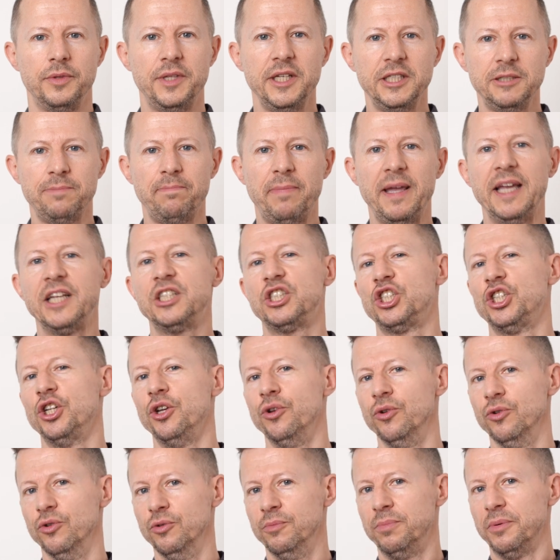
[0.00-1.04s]
This big
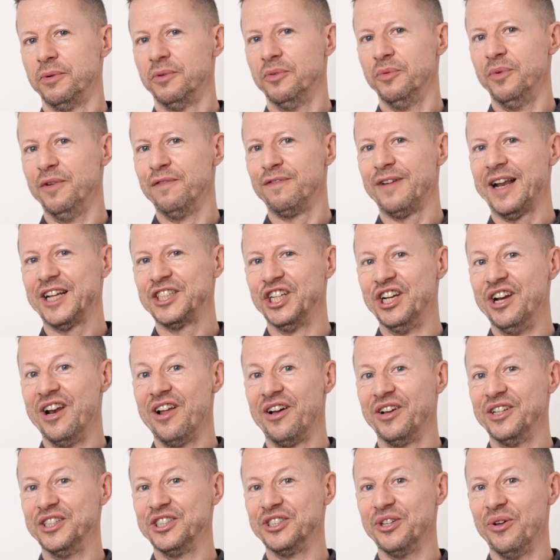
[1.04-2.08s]
tube with flashing
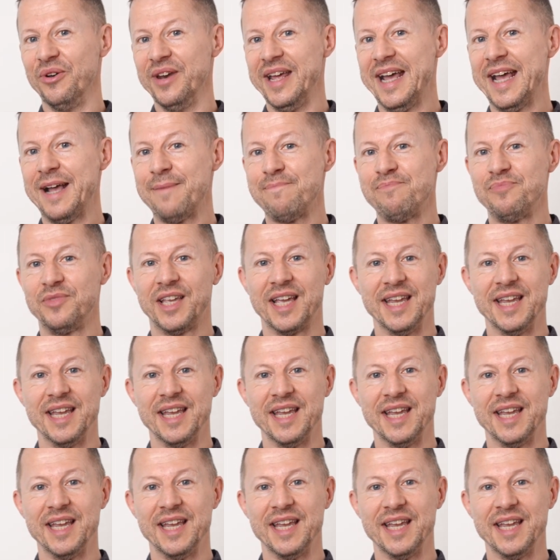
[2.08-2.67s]
lights on it,